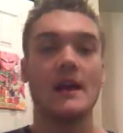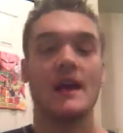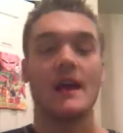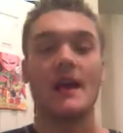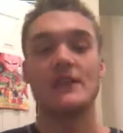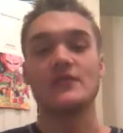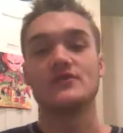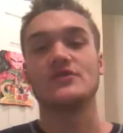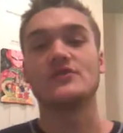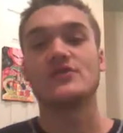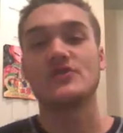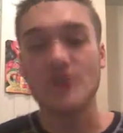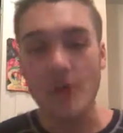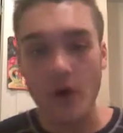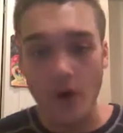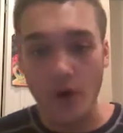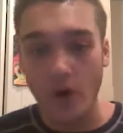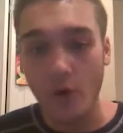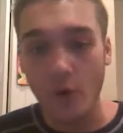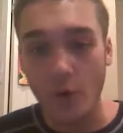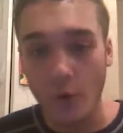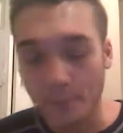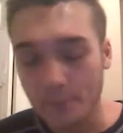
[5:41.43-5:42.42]
And
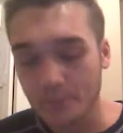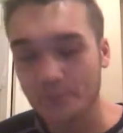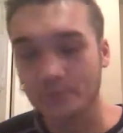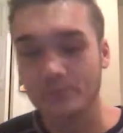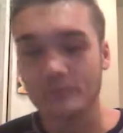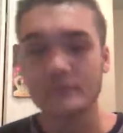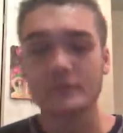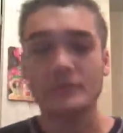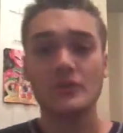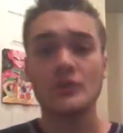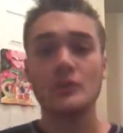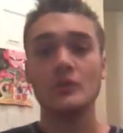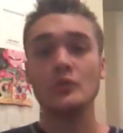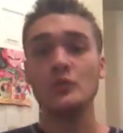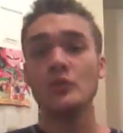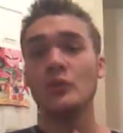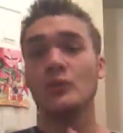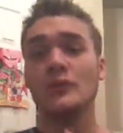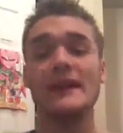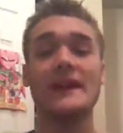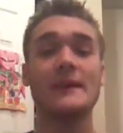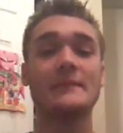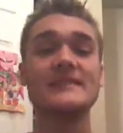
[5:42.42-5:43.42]
so,
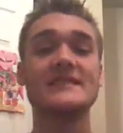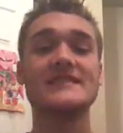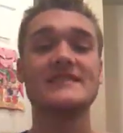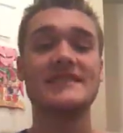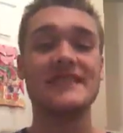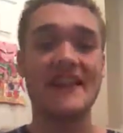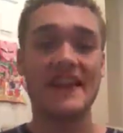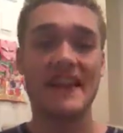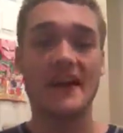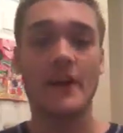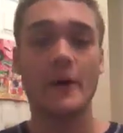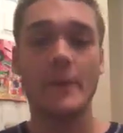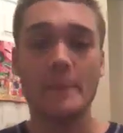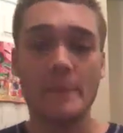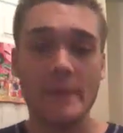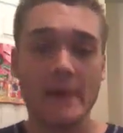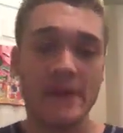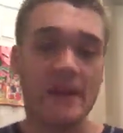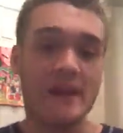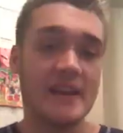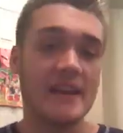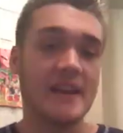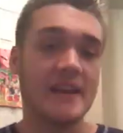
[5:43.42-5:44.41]
what happens there
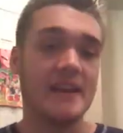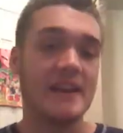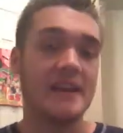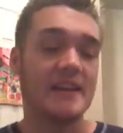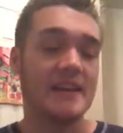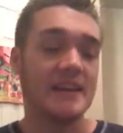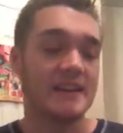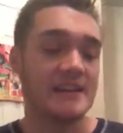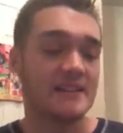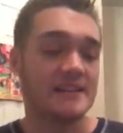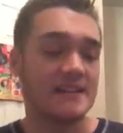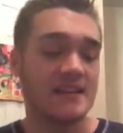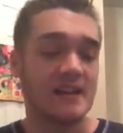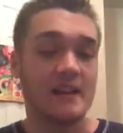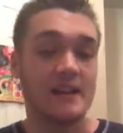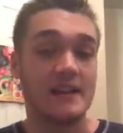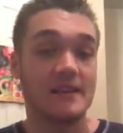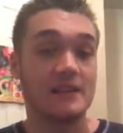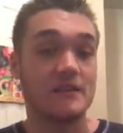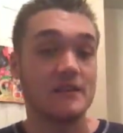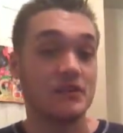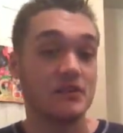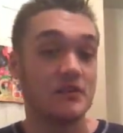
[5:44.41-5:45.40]
is
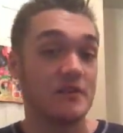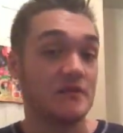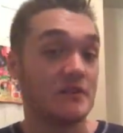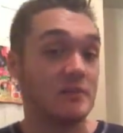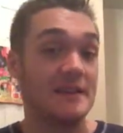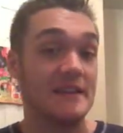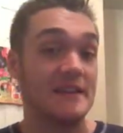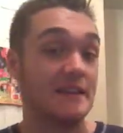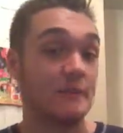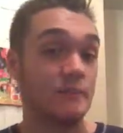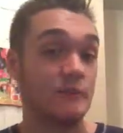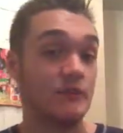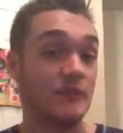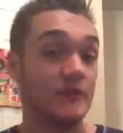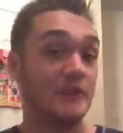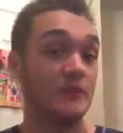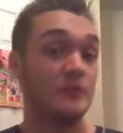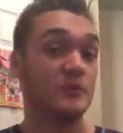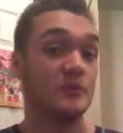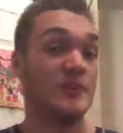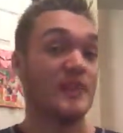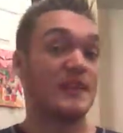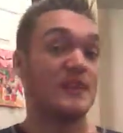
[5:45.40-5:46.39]
uh, you have to become really
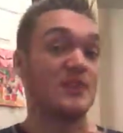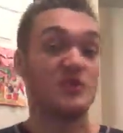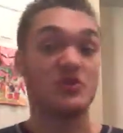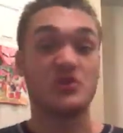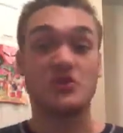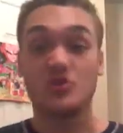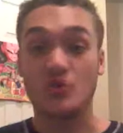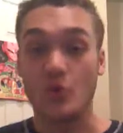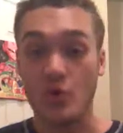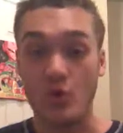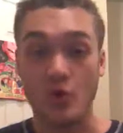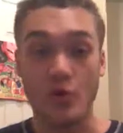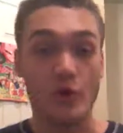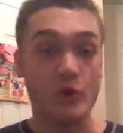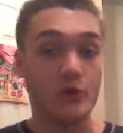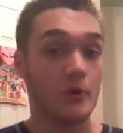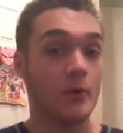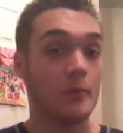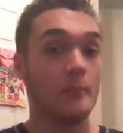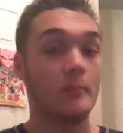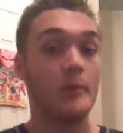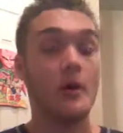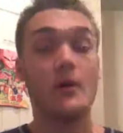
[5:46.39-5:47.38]
good with like a sword
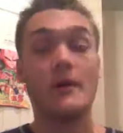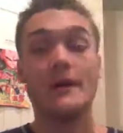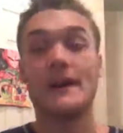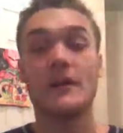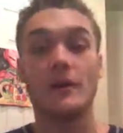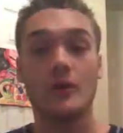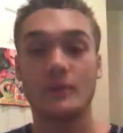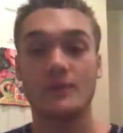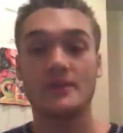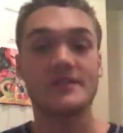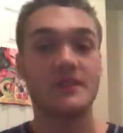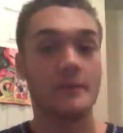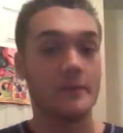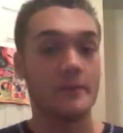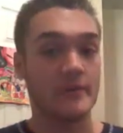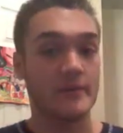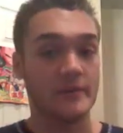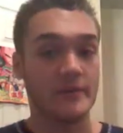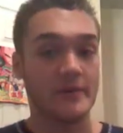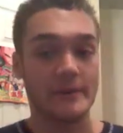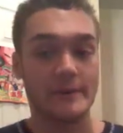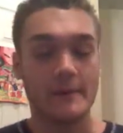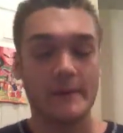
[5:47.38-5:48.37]
or a bow and arrow or
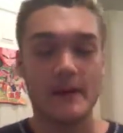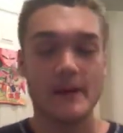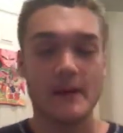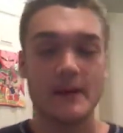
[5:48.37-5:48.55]
something.